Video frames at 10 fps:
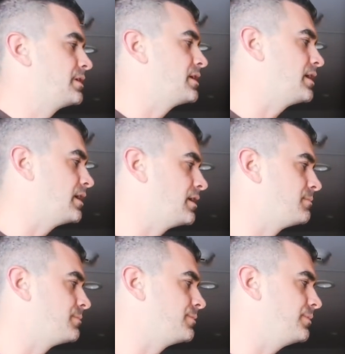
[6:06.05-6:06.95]

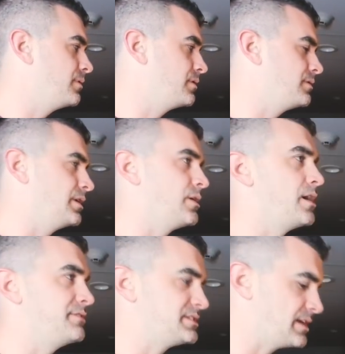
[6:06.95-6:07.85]
you know,
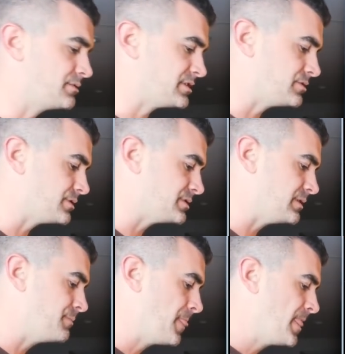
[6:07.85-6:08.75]
obviously I was interested.